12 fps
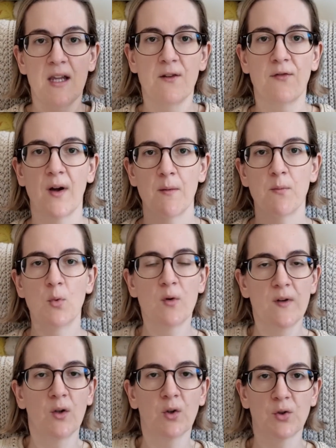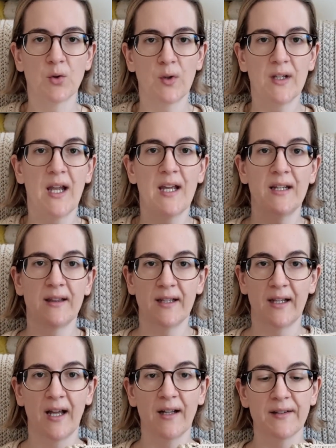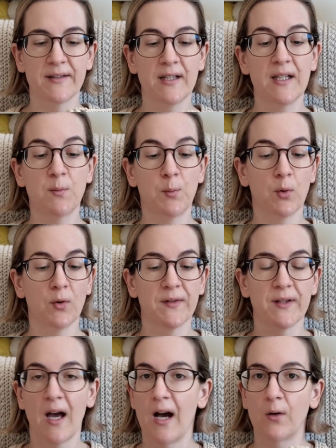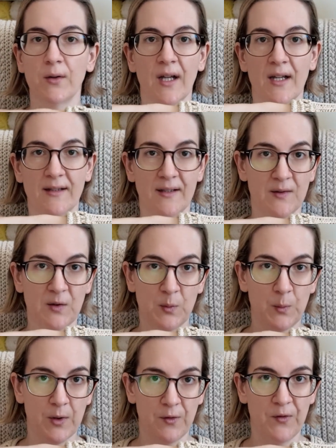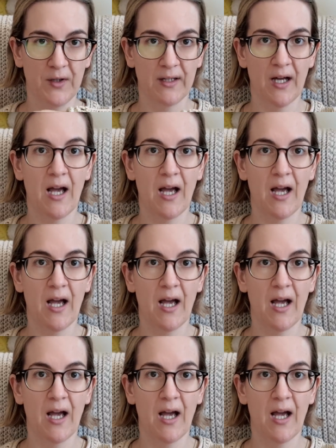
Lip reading: If I'm moving or doing anything else, it pulls out, and this is perfect.